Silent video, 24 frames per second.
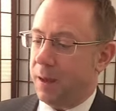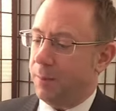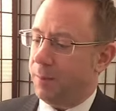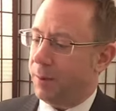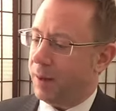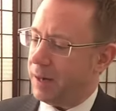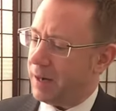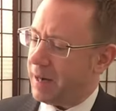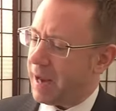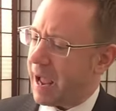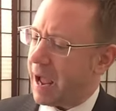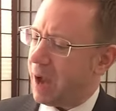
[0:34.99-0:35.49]

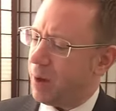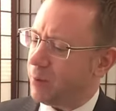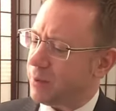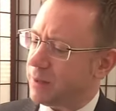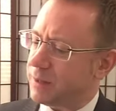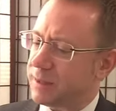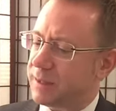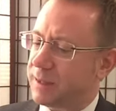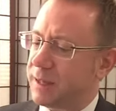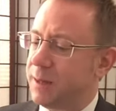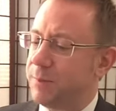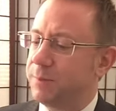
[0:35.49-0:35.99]
But now
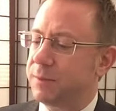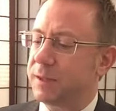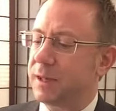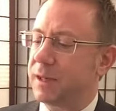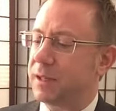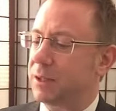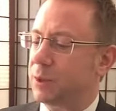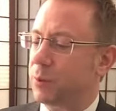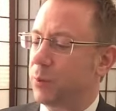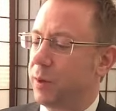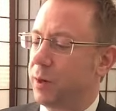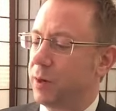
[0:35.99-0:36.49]
it seems
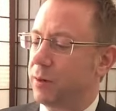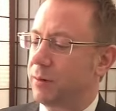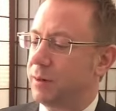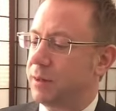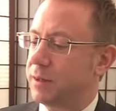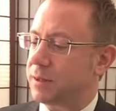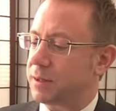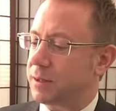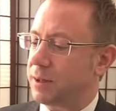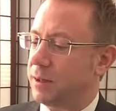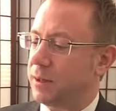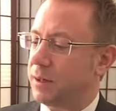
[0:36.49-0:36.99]
that Twitter
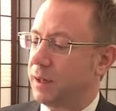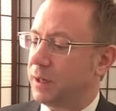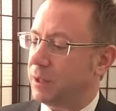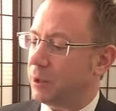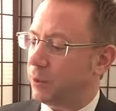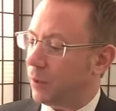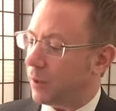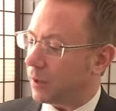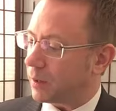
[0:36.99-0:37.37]
has turned into